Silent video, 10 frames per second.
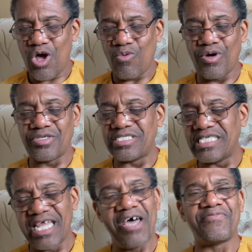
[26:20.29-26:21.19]
will
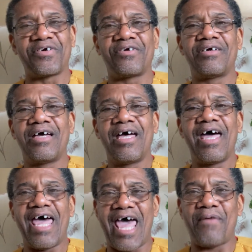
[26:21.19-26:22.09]
never
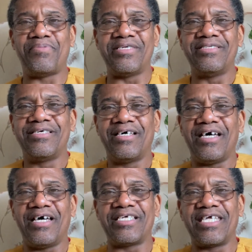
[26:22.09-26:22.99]
happen
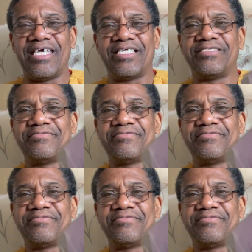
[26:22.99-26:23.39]
again.